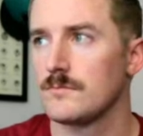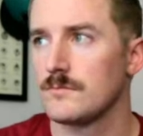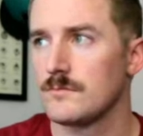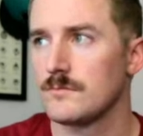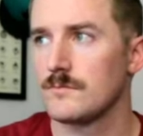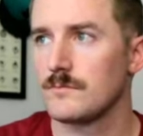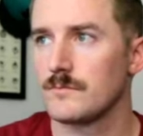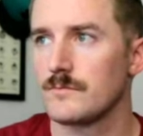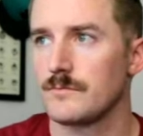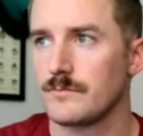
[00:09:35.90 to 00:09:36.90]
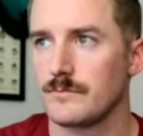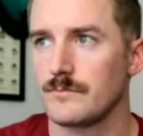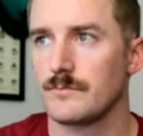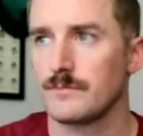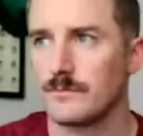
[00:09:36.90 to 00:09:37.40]

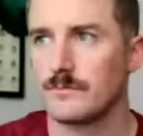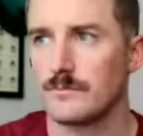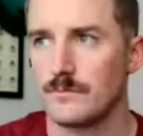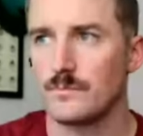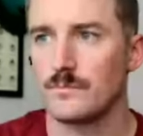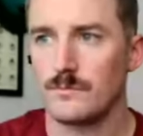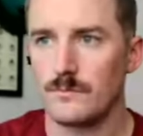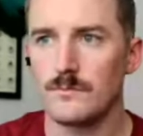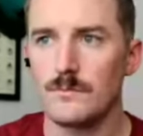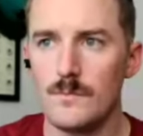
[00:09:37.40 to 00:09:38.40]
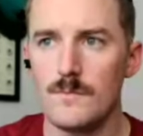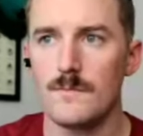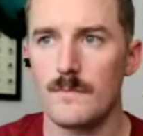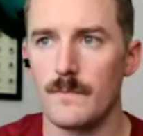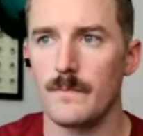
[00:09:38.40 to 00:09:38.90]

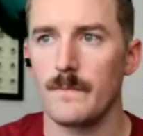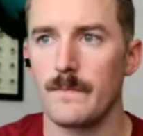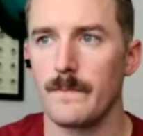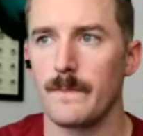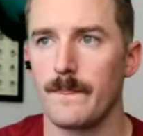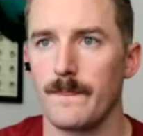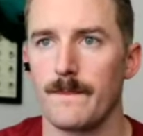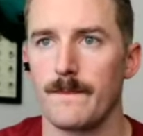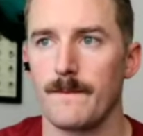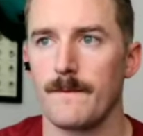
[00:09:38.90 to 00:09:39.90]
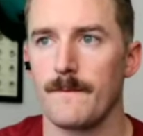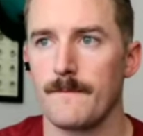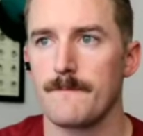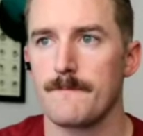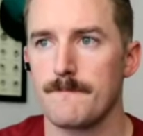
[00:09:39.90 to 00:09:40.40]

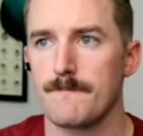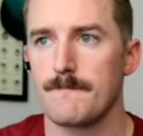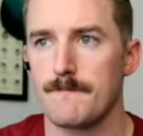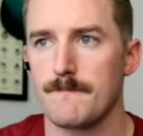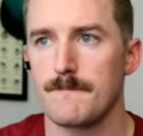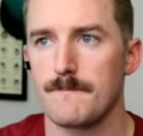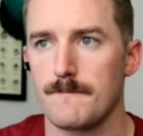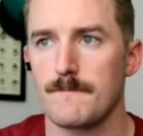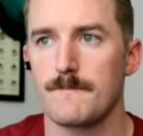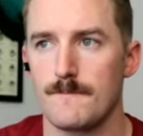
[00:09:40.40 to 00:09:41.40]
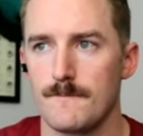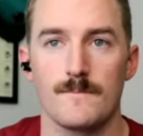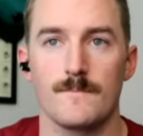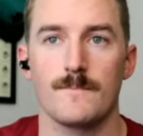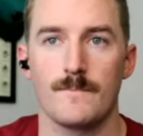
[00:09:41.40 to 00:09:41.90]

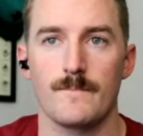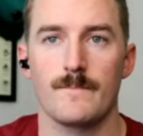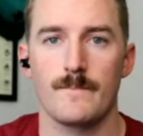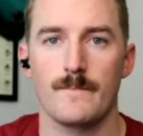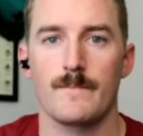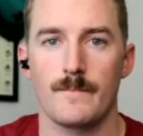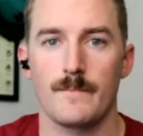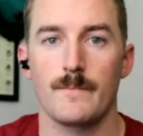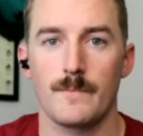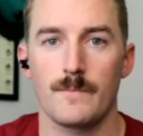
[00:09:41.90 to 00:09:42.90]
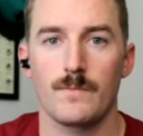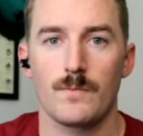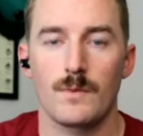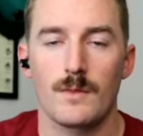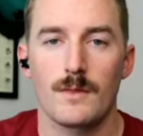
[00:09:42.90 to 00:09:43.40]

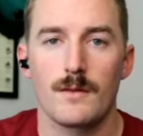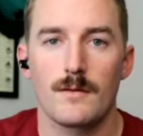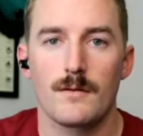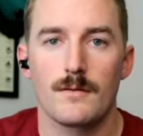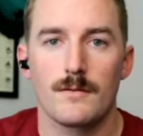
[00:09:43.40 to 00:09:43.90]
(silent)